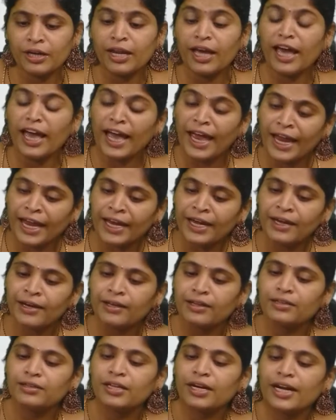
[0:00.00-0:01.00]
And
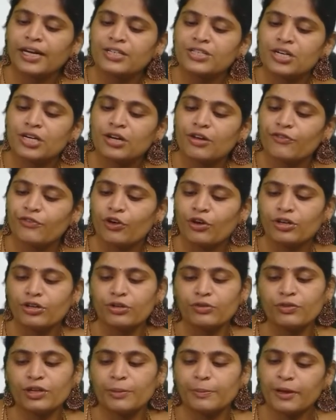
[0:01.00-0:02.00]
the right child of 42
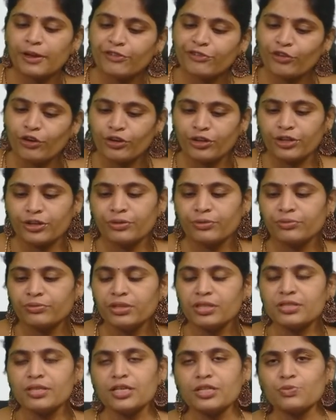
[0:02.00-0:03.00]
will be 42. This
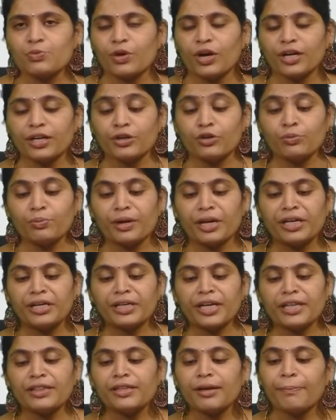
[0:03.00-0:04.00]
is what to
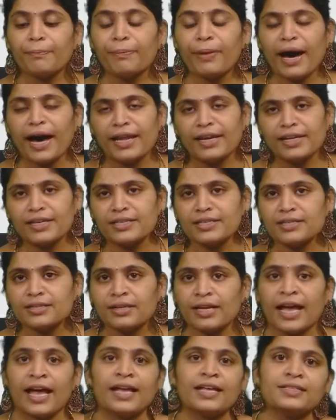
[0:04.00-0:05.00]
maintain the balance,
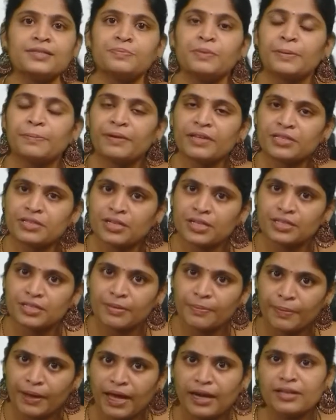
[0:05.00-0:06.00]
as B plus tree is a
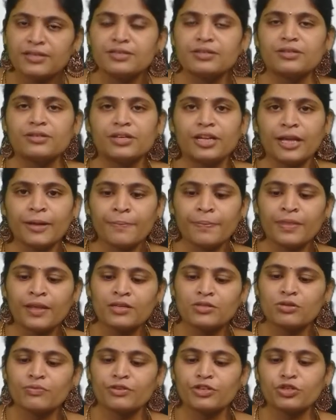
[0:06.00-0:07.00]
balance tree. So
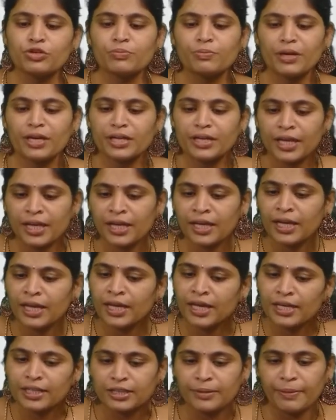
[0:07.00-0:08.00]
we should maintain
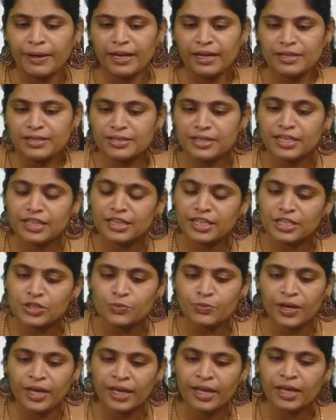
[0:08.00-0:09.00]
the balance. In this way,
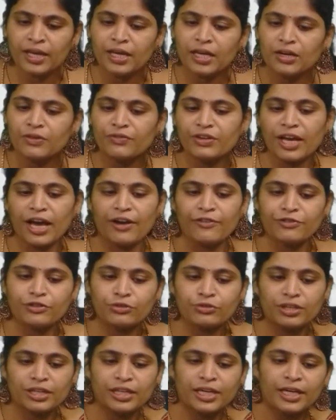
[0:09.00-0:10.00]
we have to
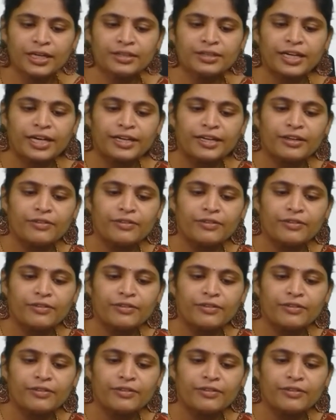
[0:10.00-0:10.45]
delete 31.